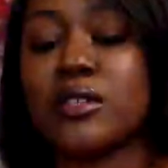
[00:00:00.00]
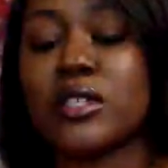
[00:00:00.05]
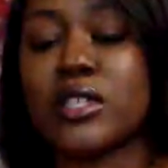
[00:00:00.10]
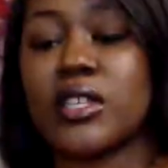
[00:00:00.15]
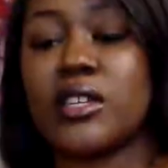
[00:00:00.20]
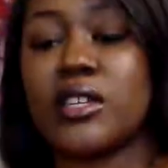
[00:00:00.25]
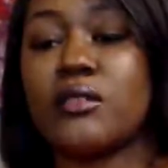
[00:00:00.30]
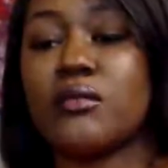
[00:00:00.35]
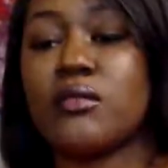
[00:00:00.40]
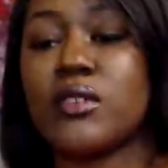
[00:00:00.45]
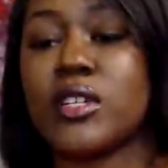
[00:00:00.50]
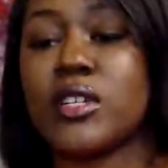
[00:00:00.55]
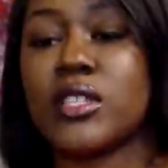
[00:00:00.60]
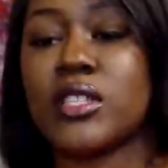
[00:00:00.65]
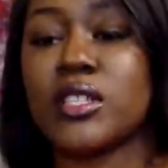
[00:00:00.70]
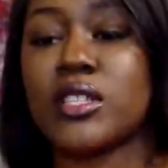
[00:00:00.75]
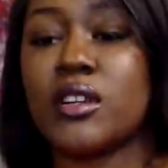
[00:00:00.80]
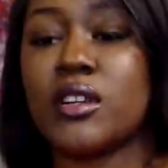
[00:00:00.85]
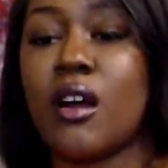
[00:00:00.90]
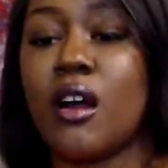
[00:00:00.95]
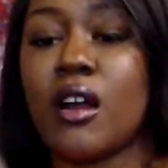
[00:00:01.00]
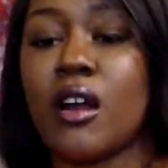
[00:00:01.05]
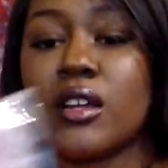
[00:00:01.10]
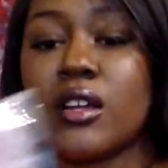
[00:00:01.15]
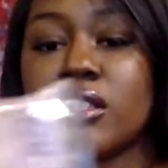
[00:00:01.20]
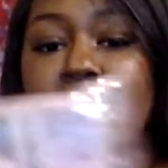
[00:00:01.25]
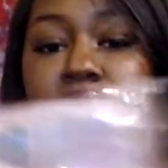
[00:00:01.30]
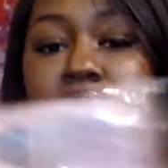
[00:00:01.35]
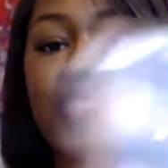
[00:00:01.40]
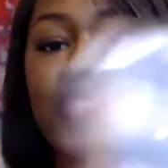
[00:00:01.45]
sequins and
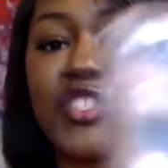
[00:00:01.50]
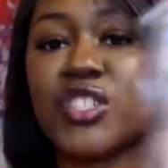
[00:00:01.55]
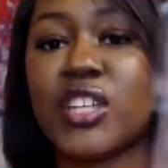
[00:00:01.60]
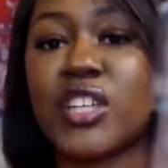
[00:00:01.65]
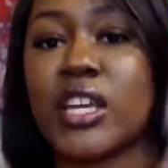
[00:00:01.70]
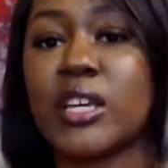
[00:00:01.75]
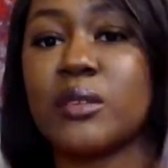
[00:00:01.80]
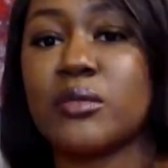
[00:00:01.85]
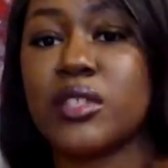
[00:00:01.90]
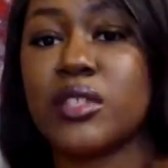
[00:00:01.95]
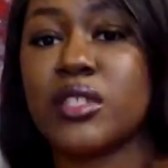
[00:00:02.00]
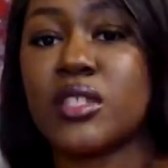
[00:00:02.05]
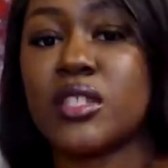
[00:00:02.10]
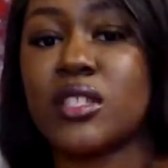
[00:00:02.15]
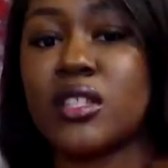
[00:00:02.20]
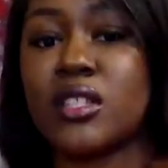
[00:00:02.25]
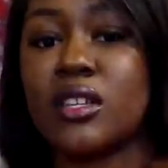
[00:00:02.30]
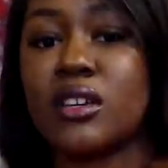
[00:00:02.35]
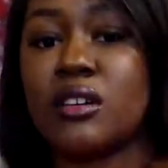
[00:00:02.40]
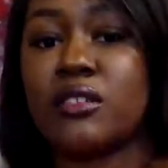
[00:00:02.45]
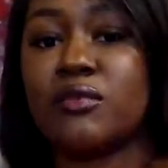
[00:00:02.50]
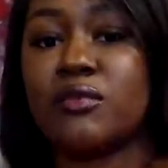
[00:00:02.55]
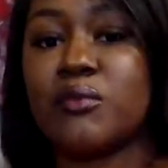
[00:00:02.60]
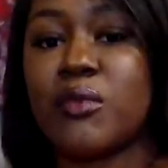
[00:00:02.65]
hearts and shapes and stuff,